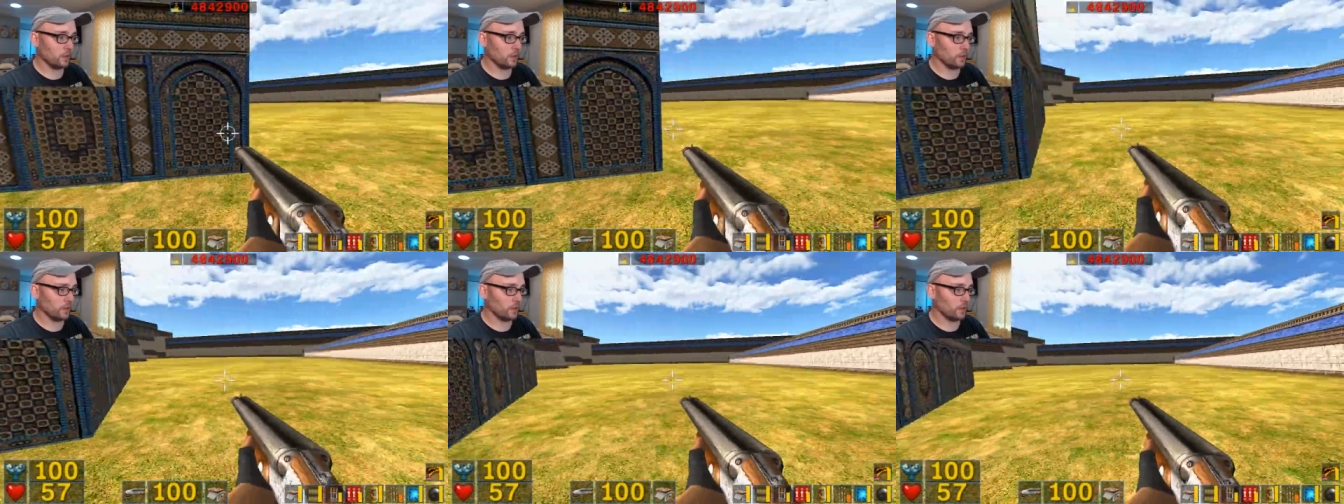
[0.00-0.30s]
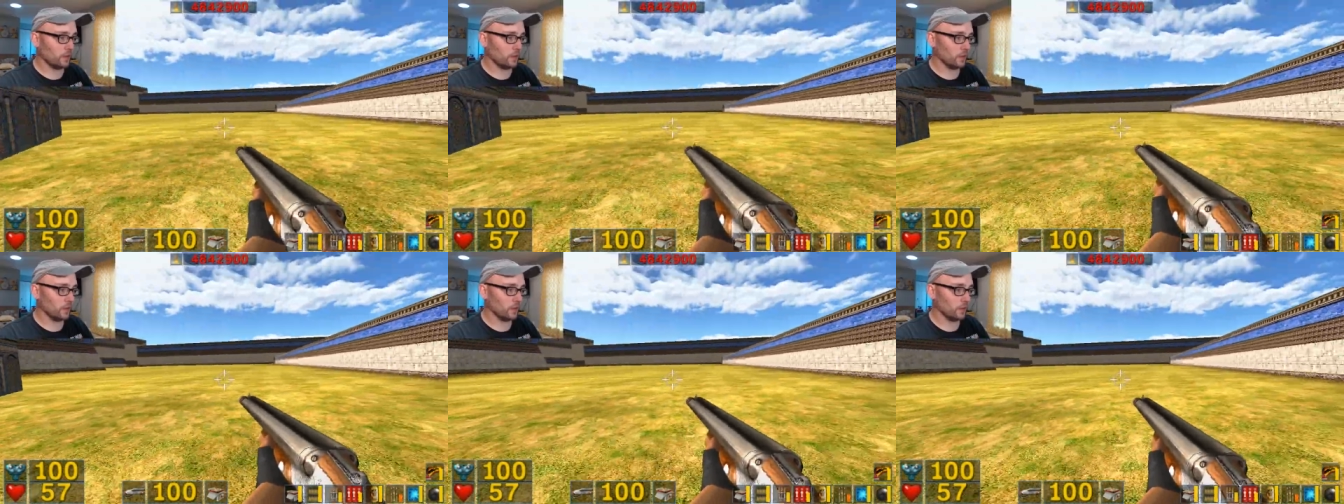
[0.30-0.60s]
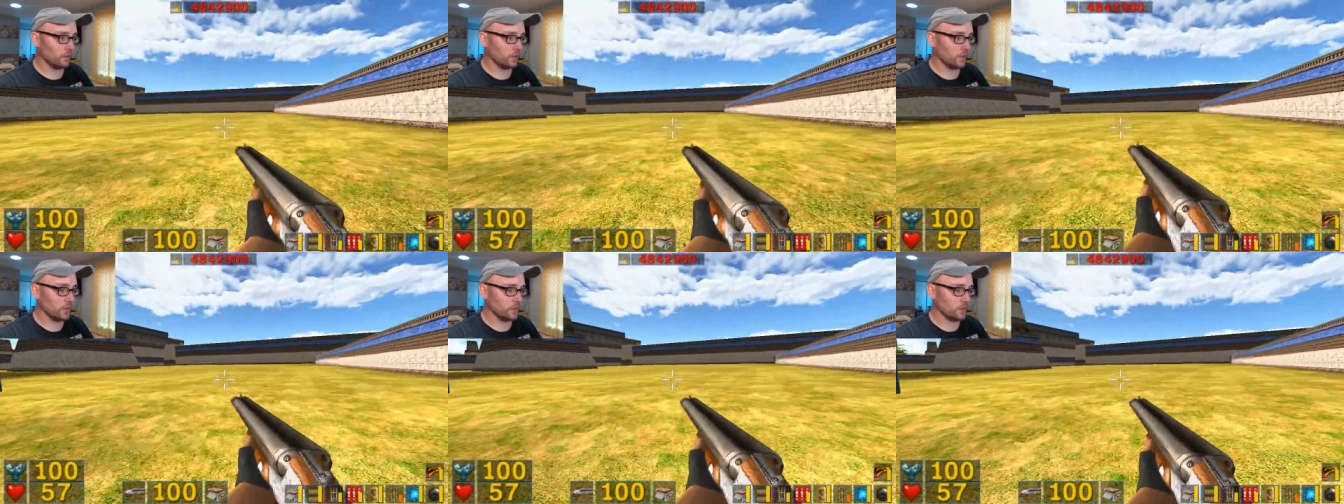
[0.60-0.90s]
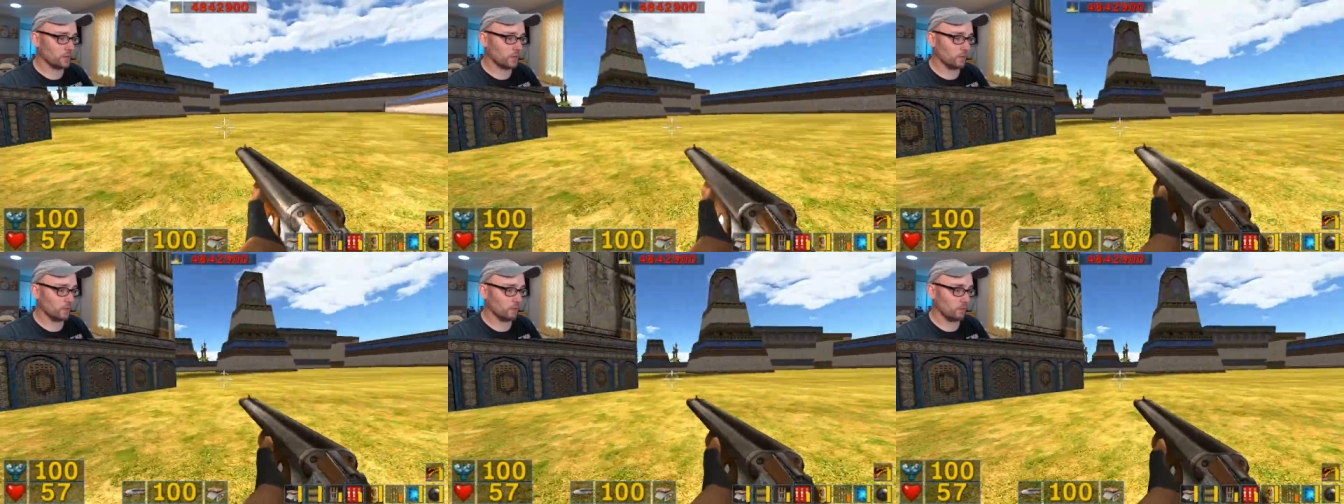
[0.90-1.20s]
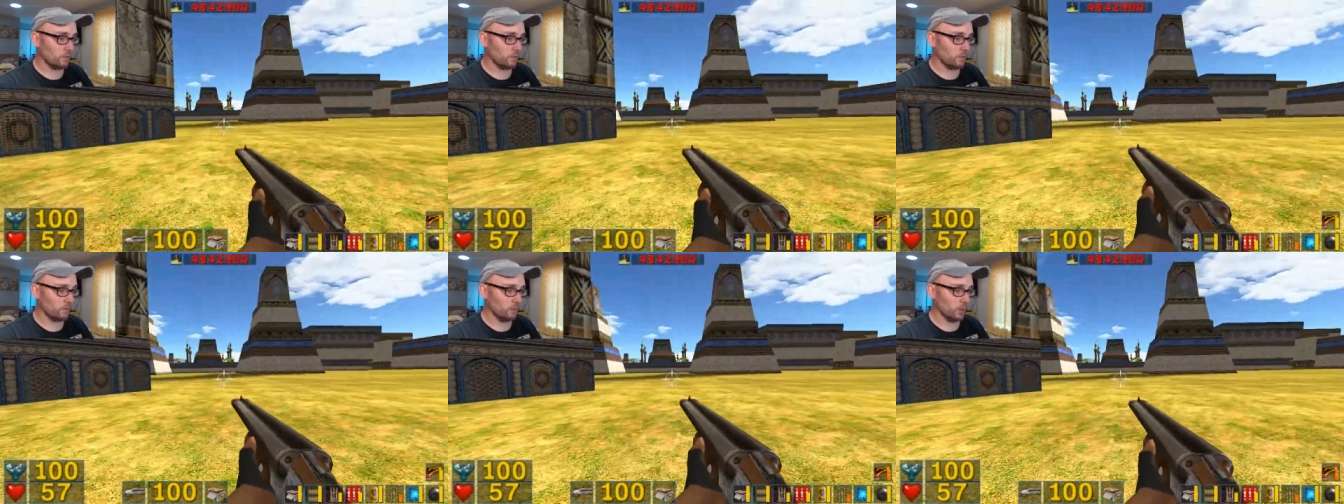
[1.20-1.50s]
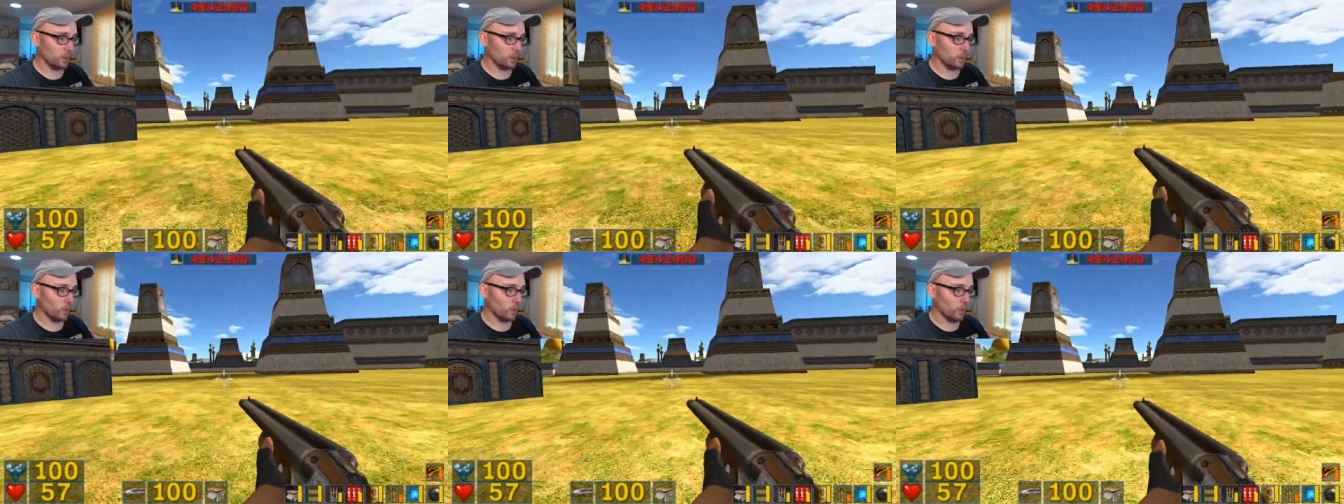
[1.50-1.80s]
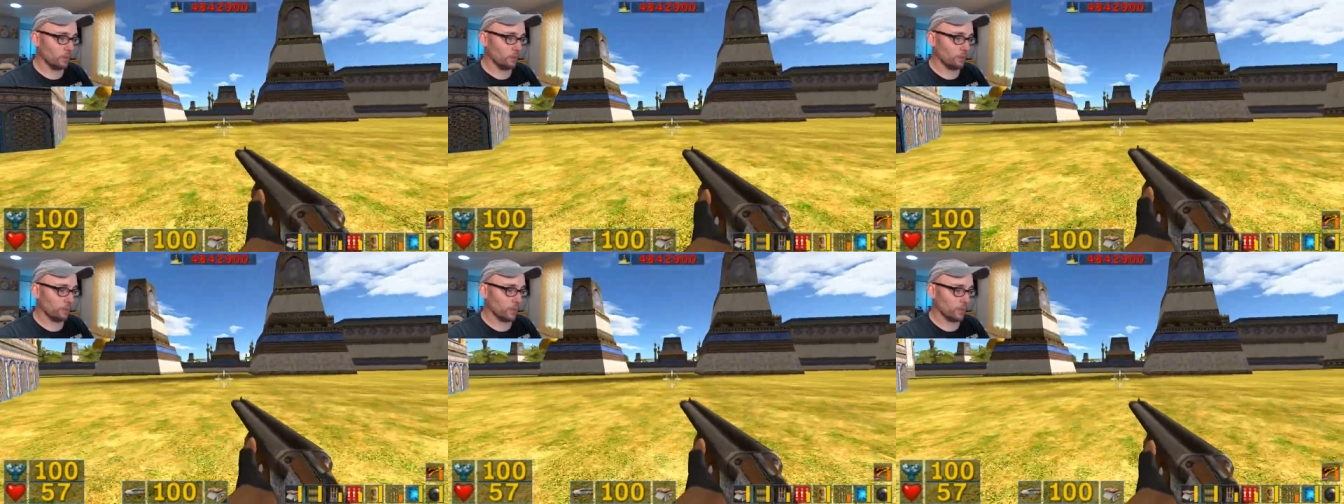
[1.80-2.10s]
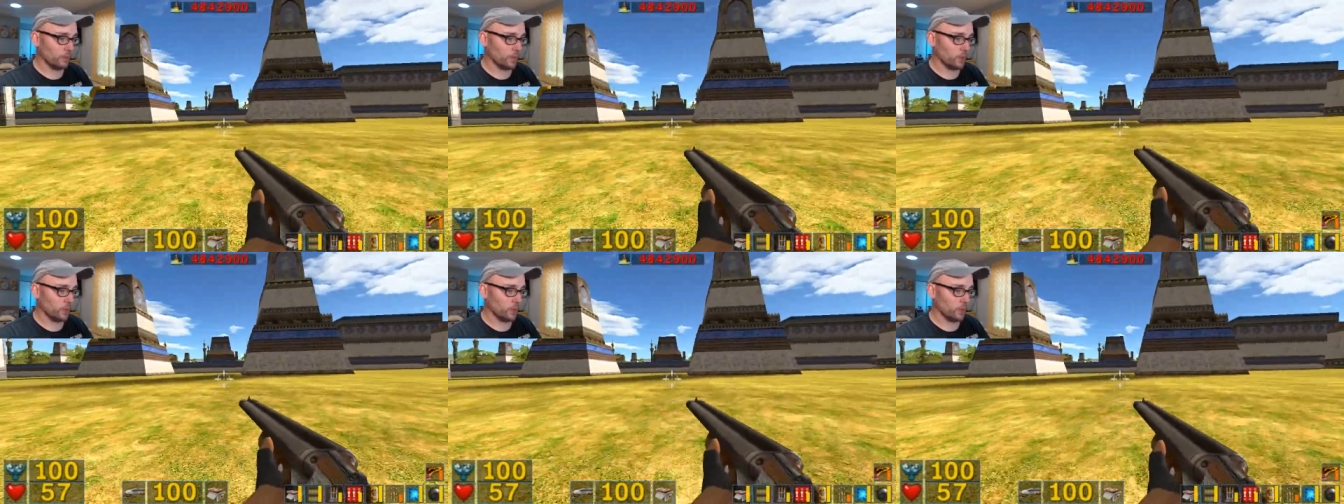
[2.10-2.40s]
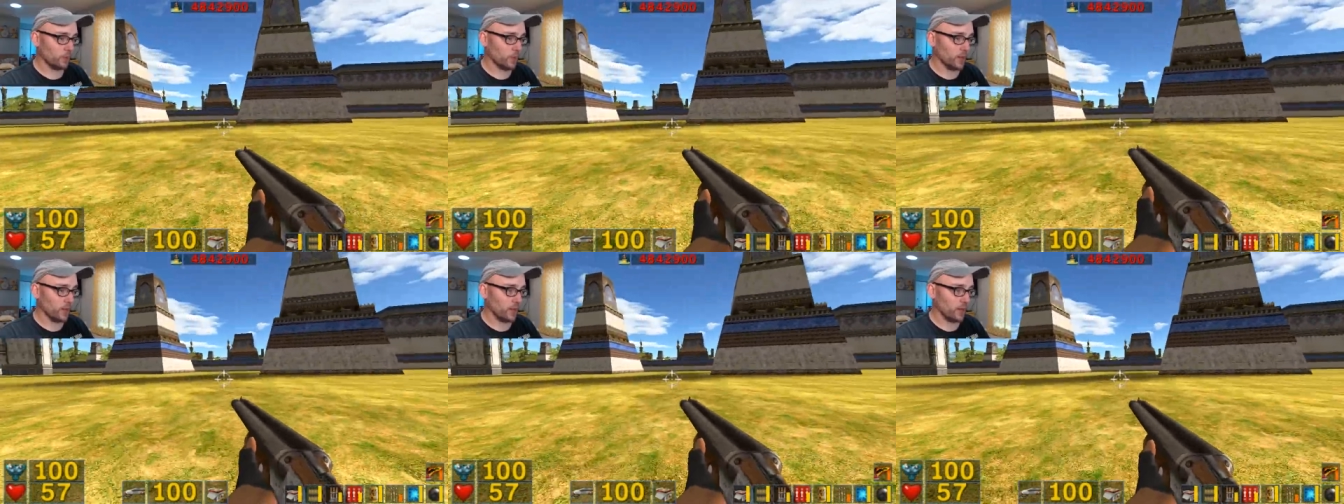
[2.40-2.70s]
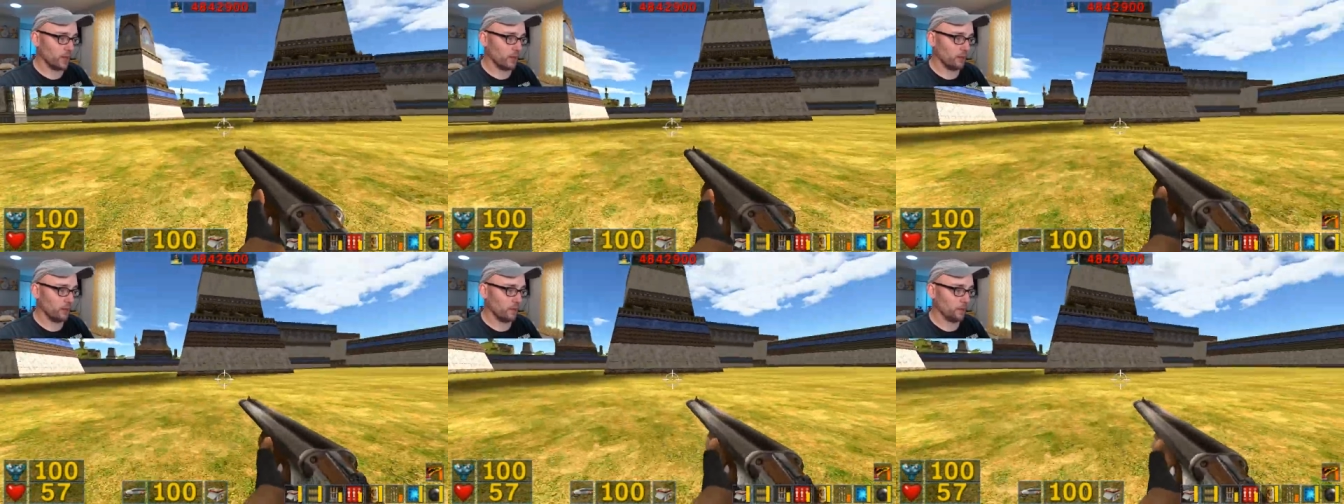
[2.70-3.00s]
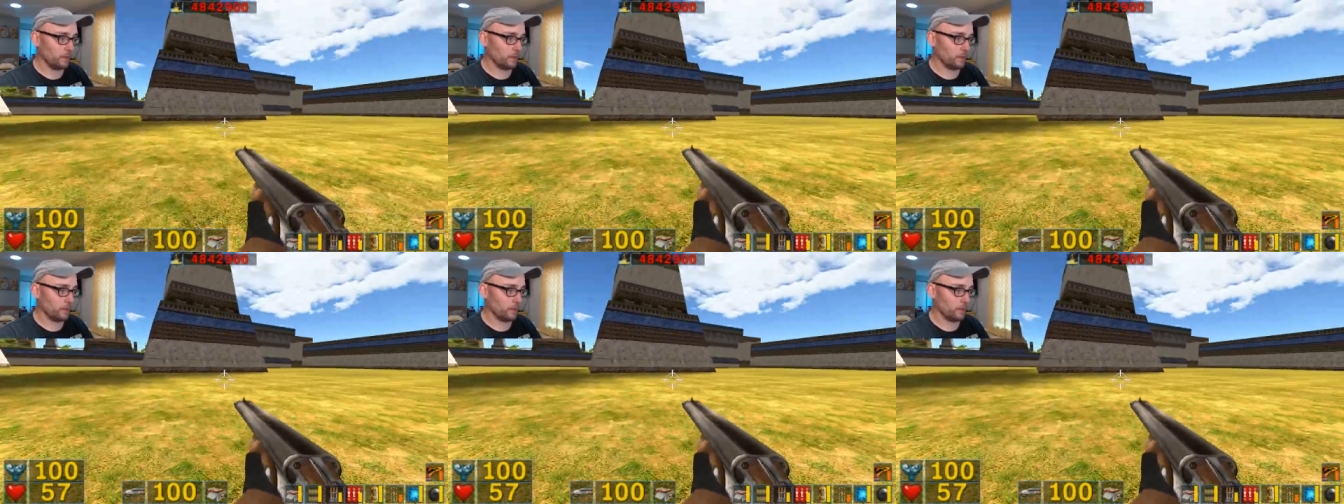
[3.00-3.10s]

Any other of these can blow up, that'd be great.